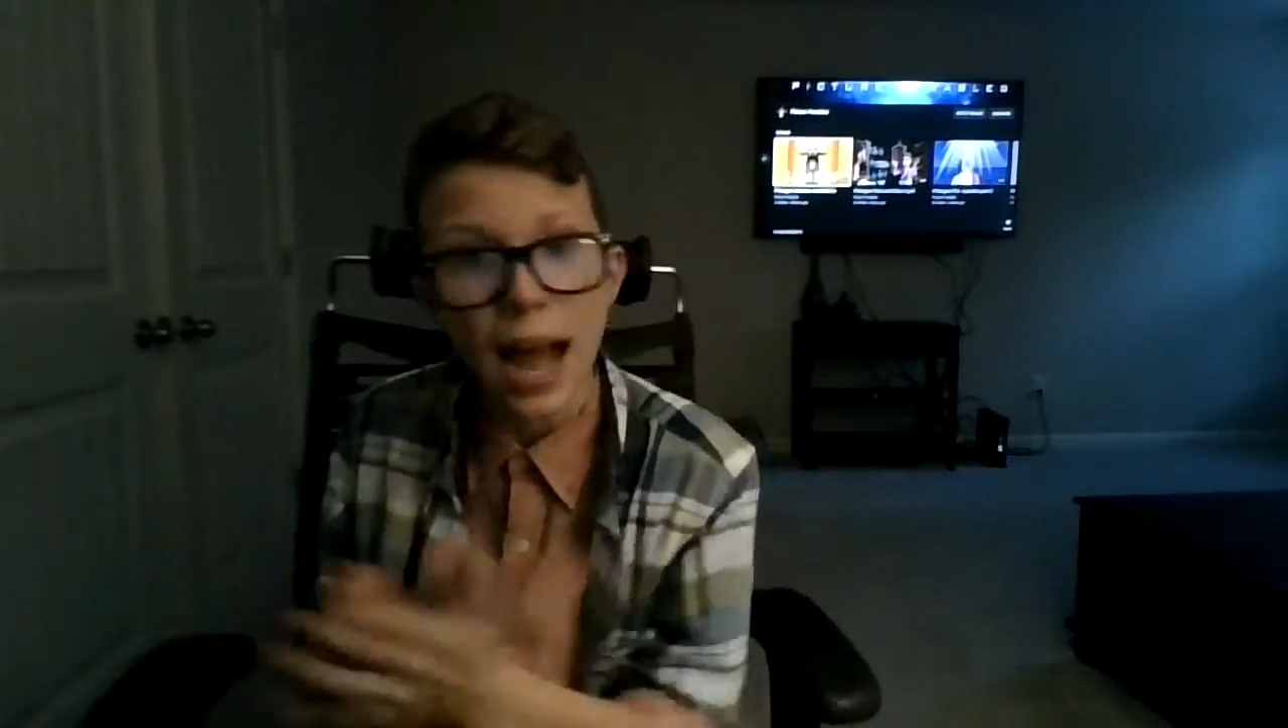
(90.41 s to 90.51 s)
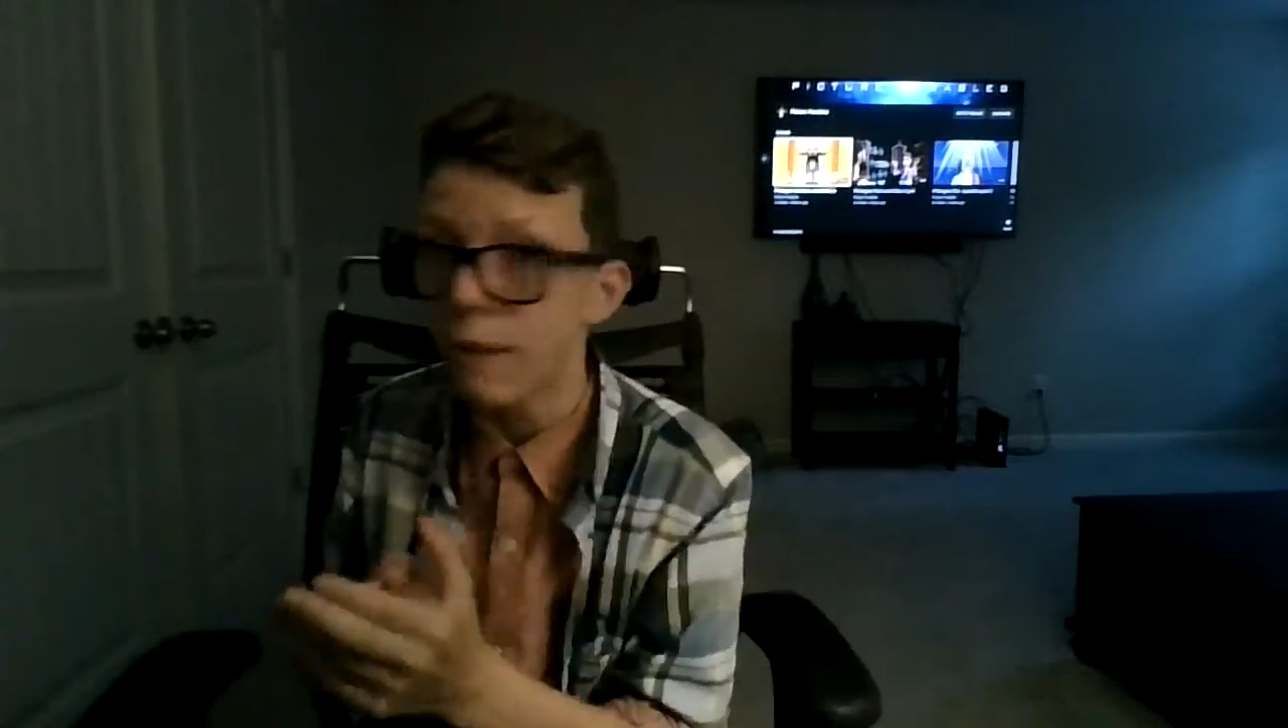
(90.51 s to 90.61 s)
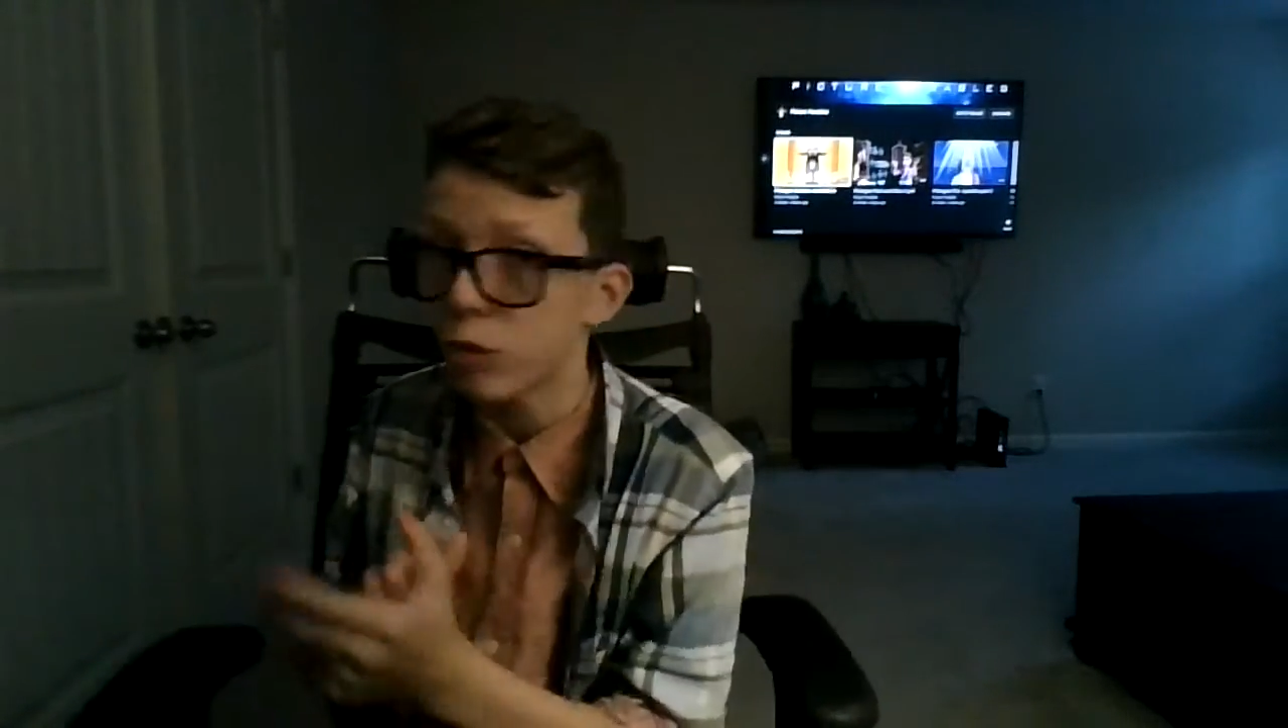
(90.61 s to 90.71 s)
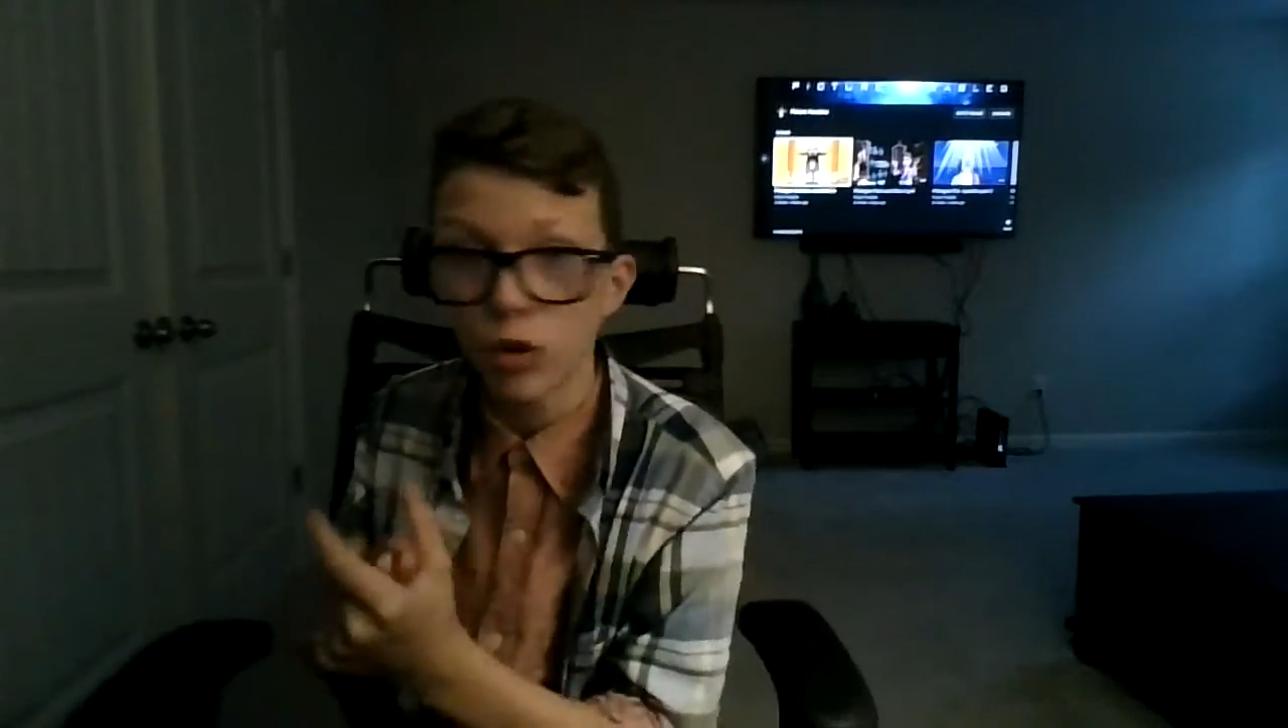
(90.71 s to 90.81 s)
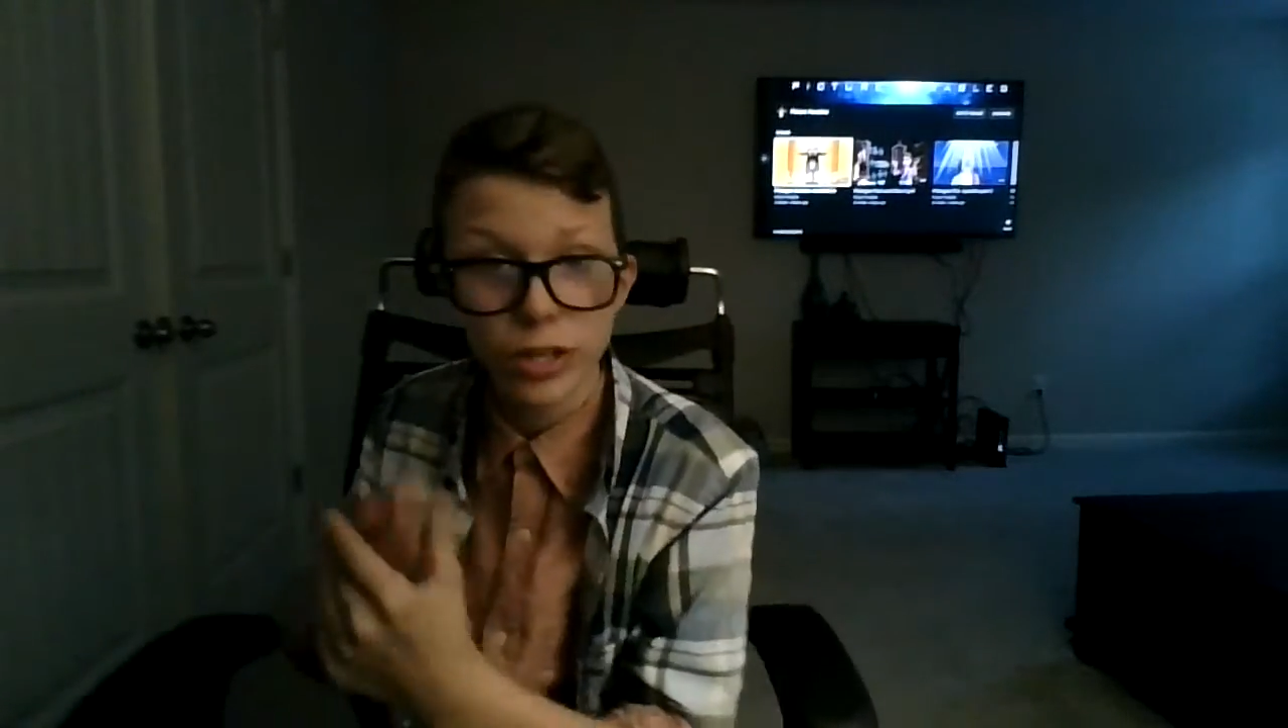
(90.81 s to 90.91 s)

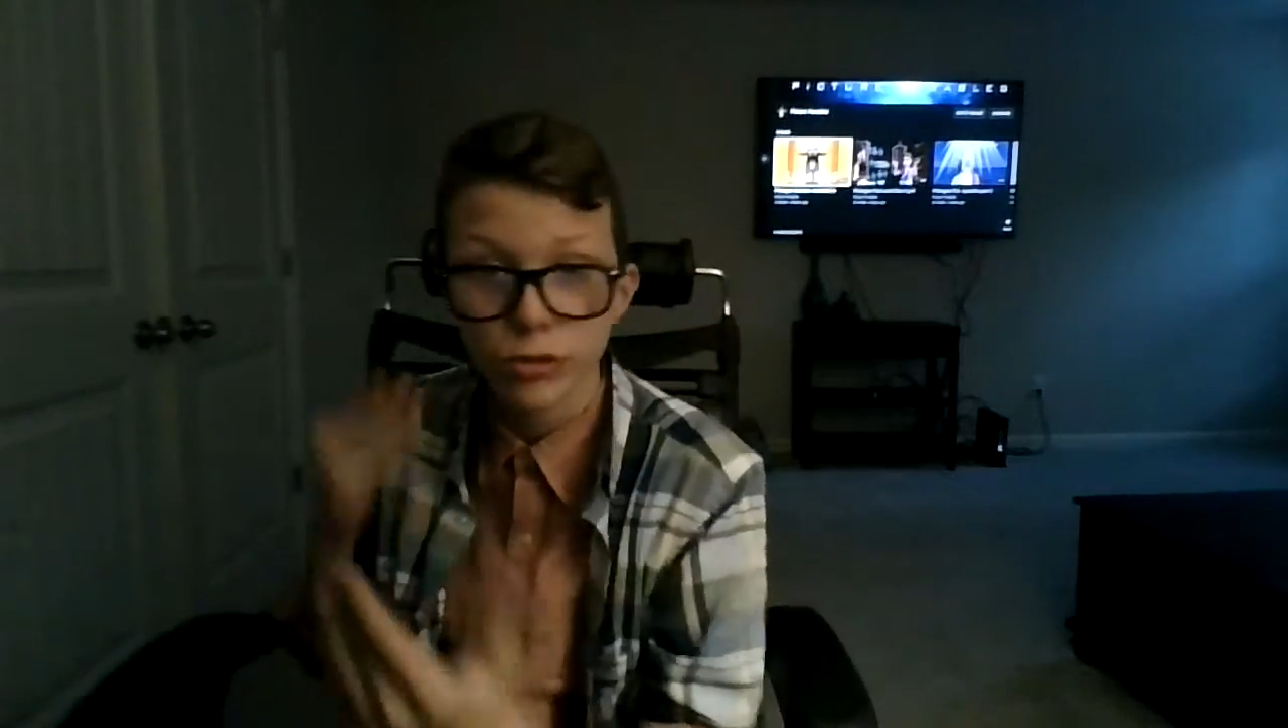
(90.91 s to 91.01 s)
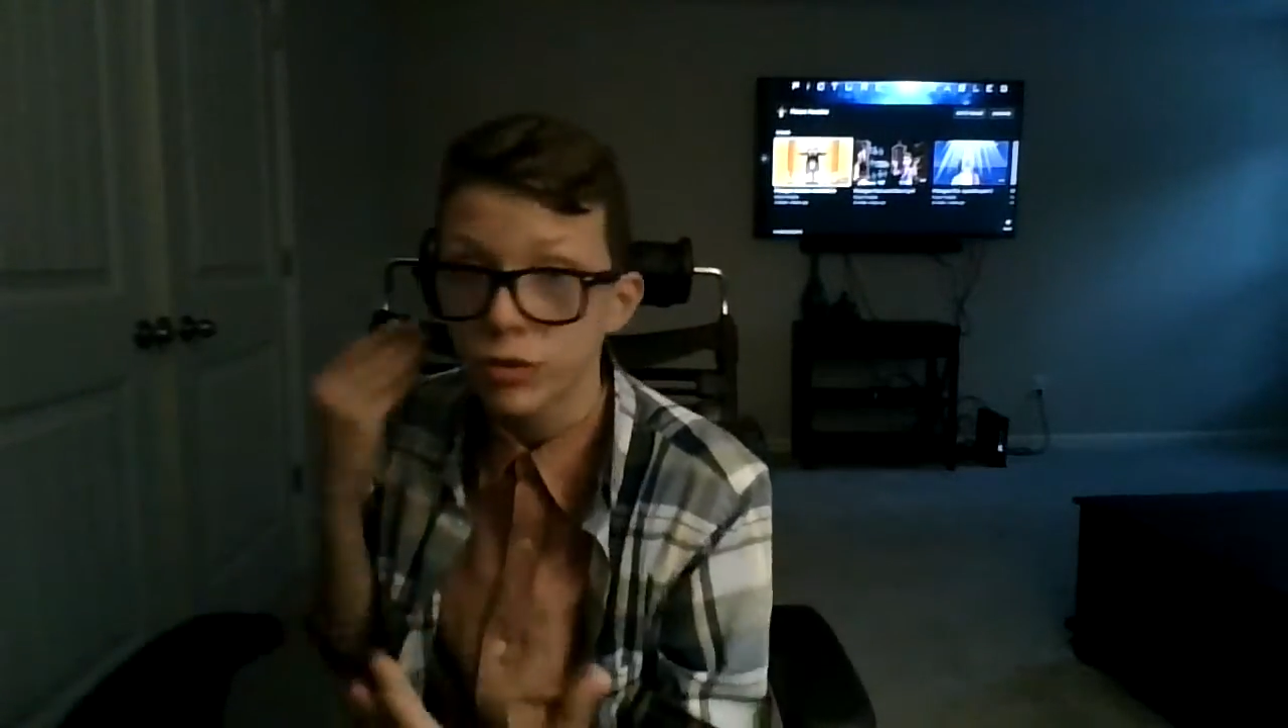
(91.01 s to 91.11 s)
I'm going to